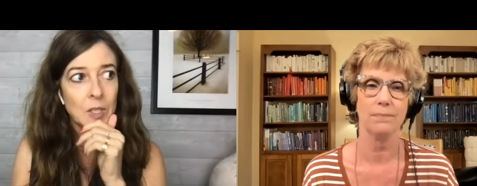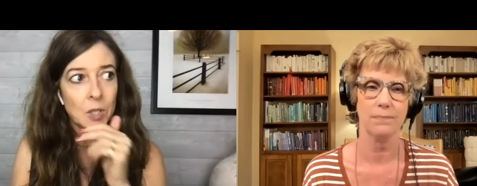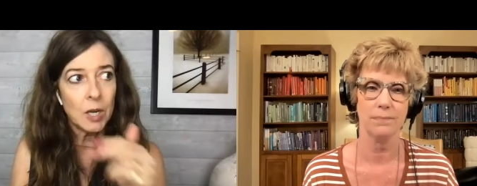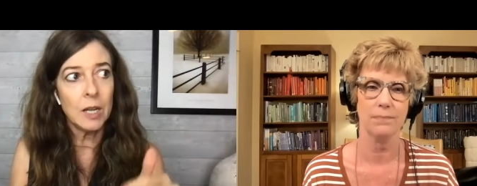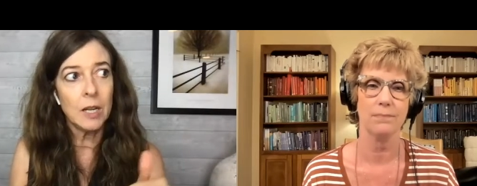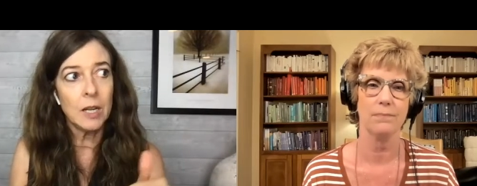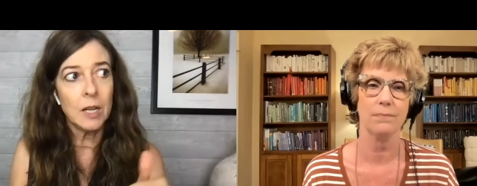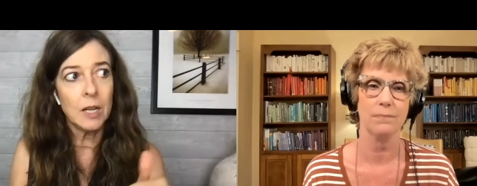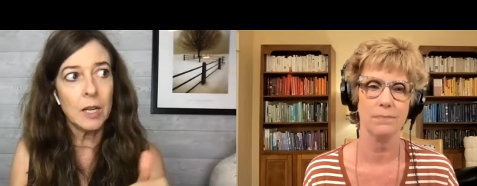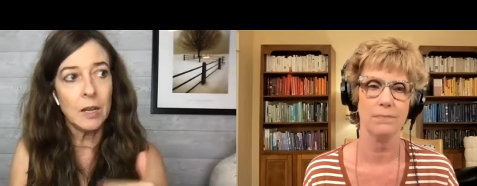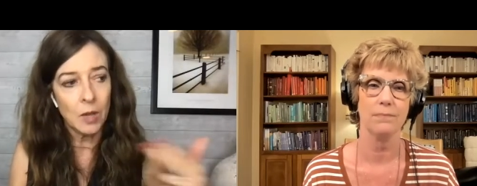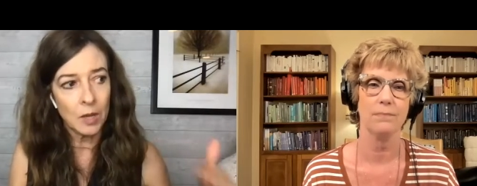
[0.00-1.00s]
Speaker 1: I
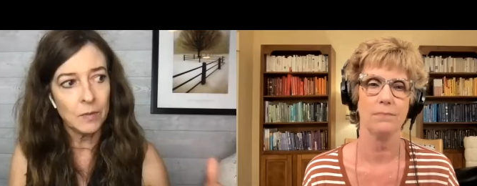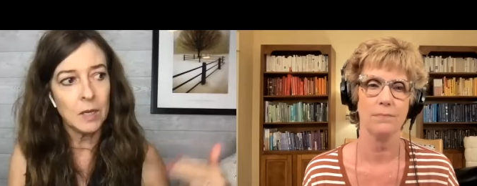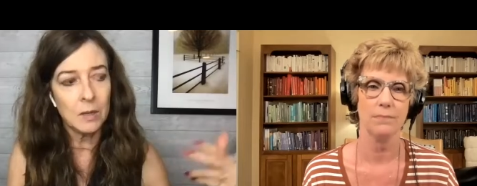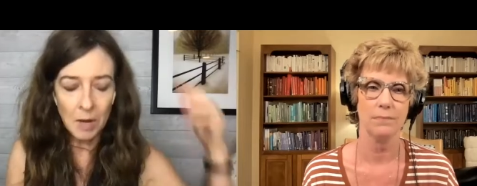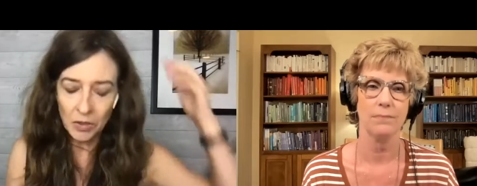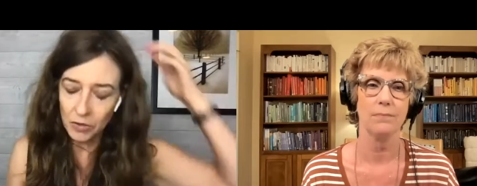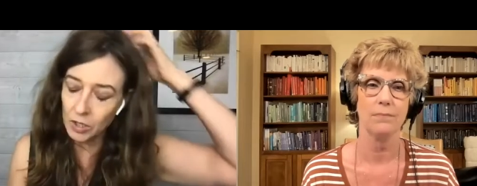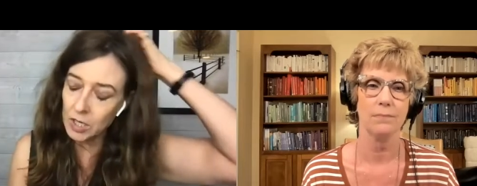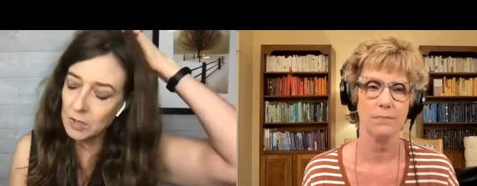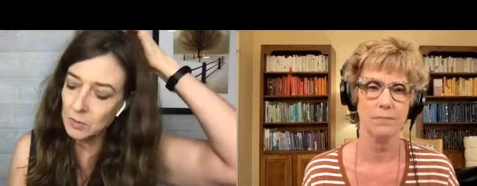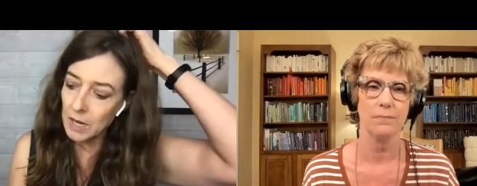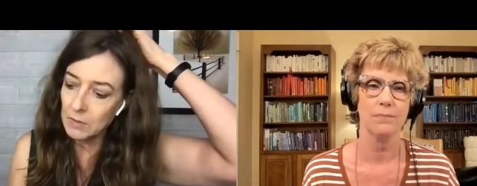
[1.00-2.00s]
started in the in my
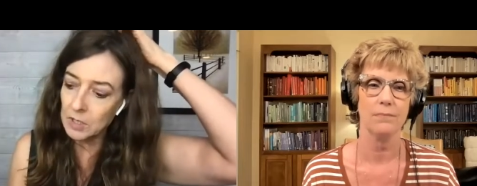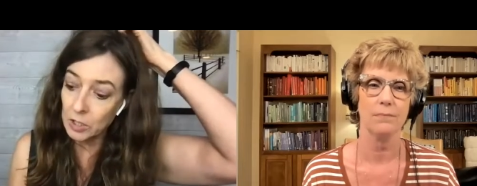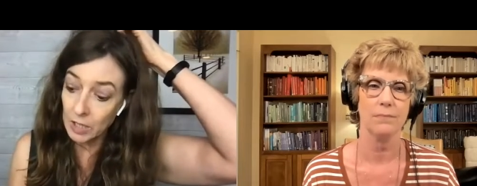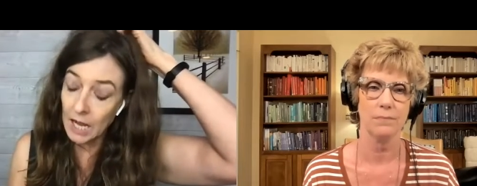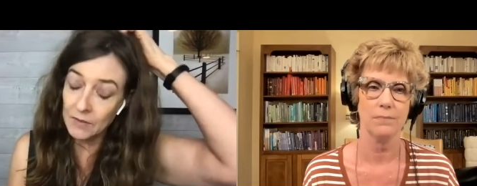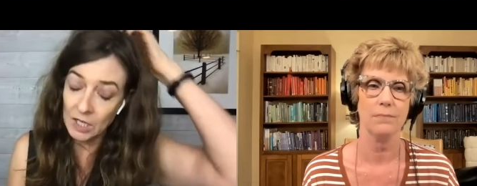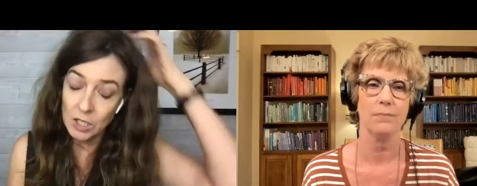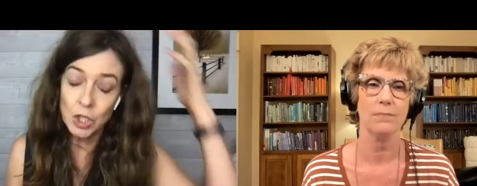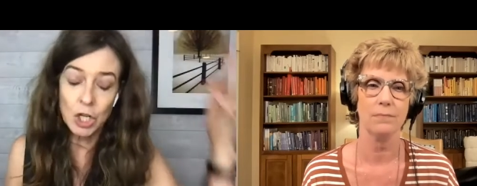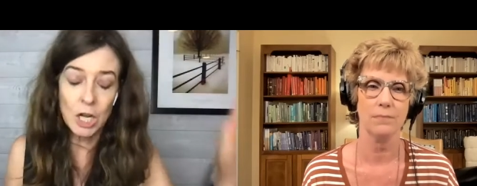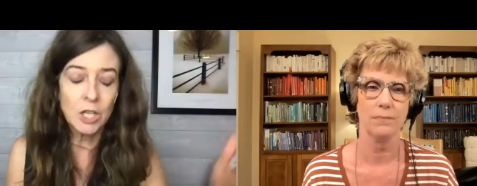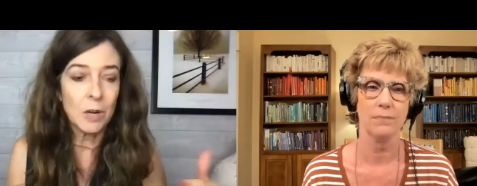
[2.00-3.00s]
30s when I was having
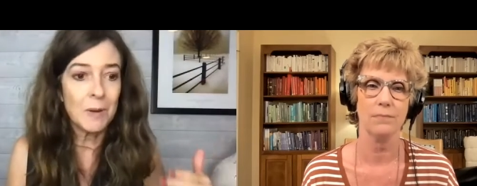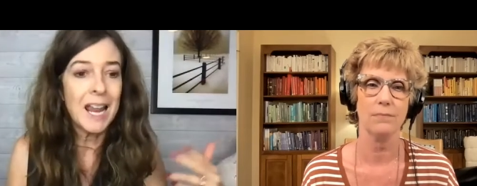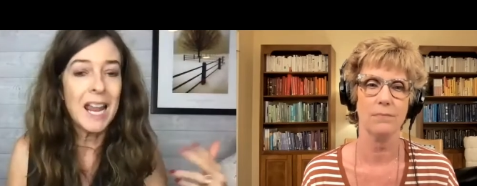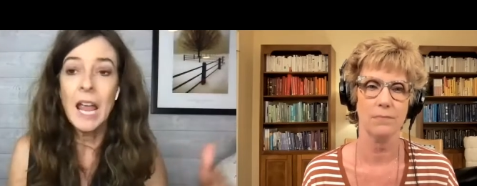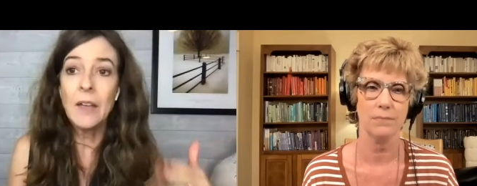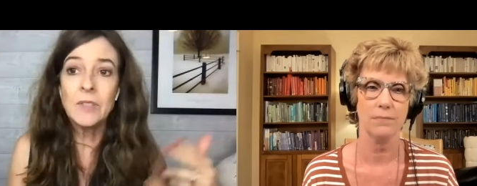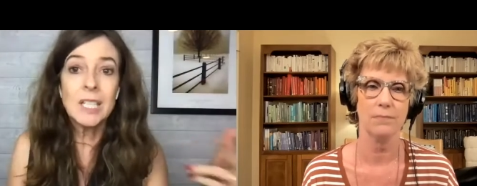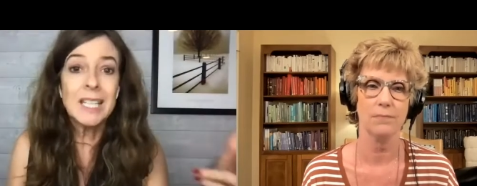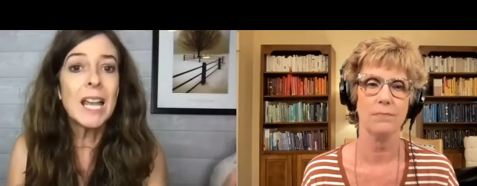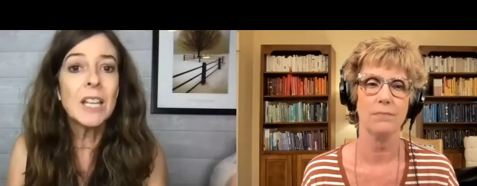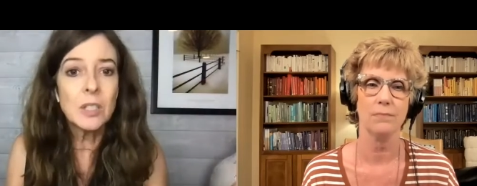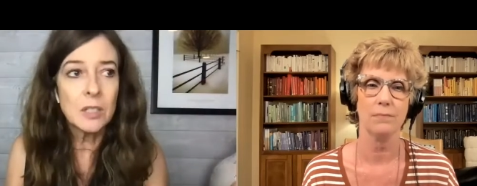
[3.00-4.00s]
to change. I would have
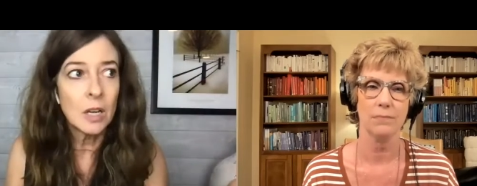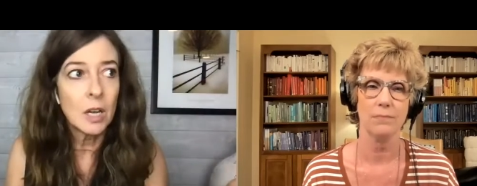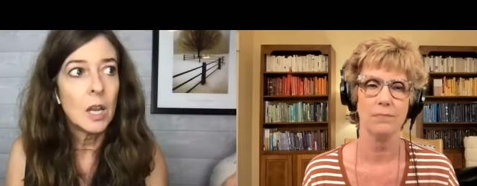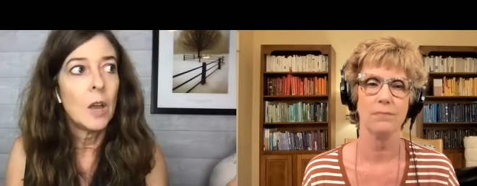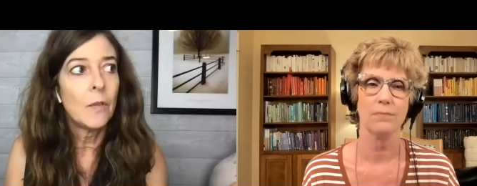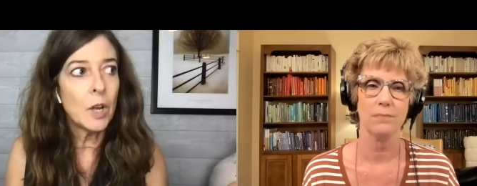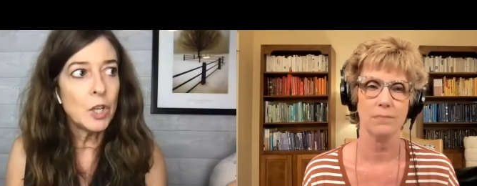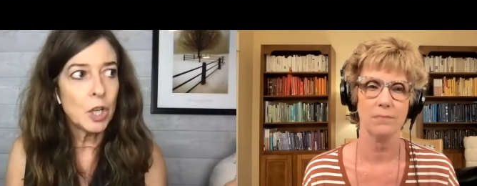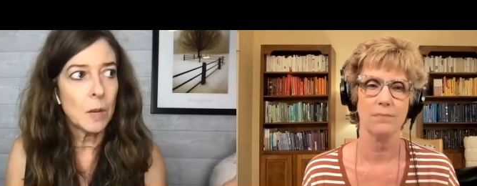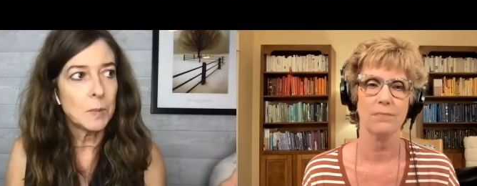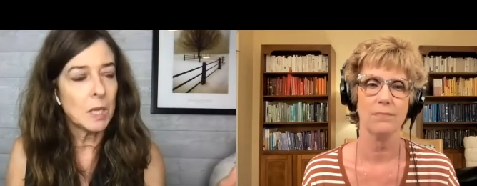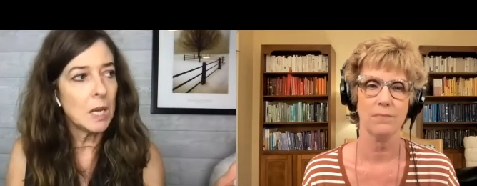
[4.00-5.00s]
to test
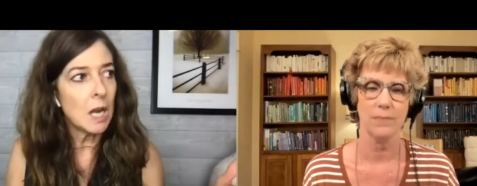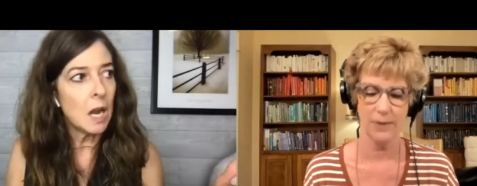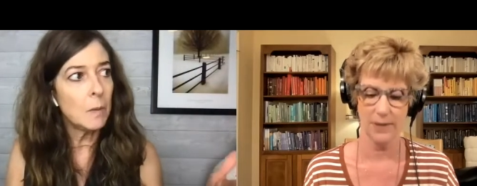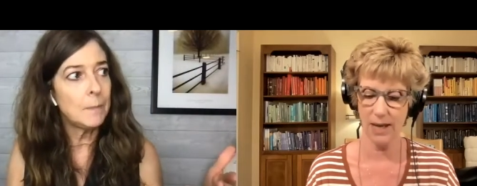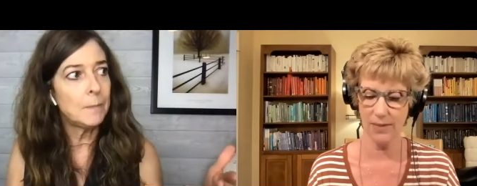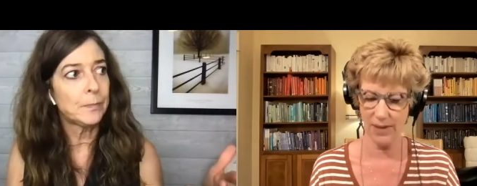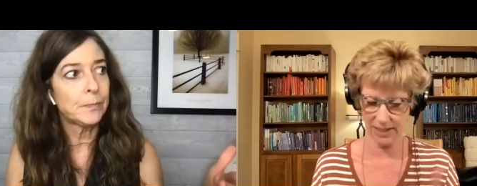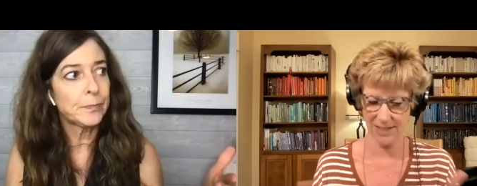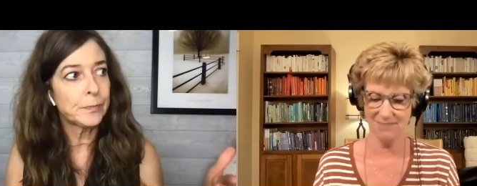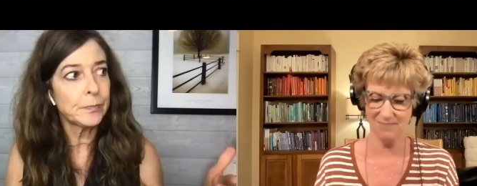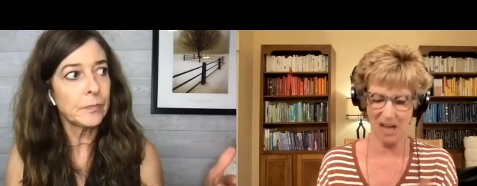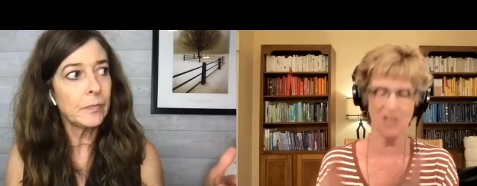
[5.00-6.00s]
friendships, and I yeah,
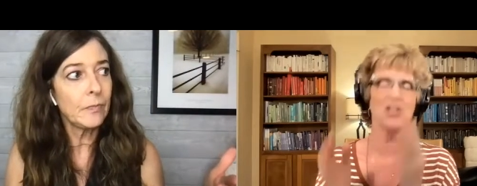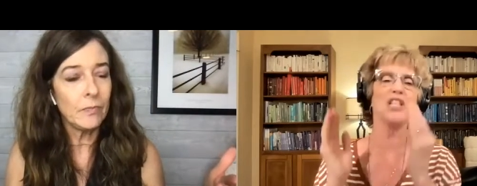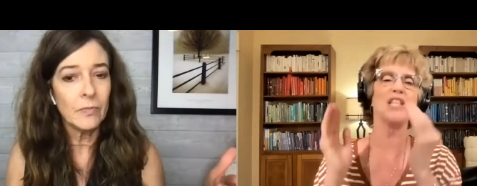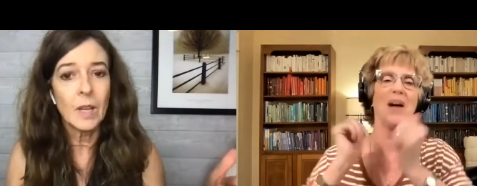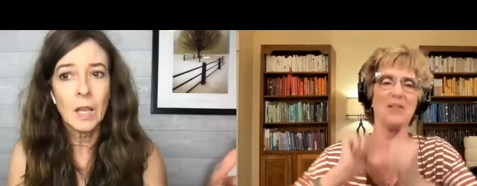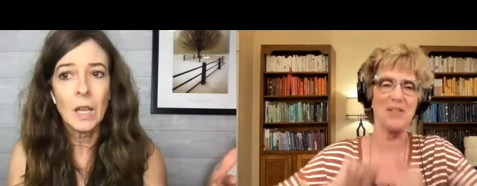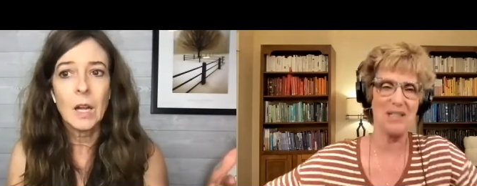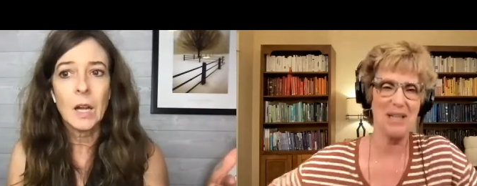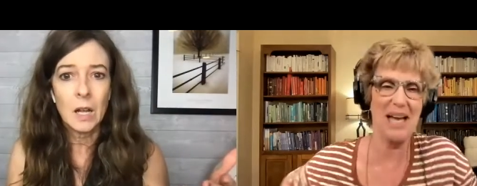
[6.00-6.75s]
that
Speaker 2: I just found it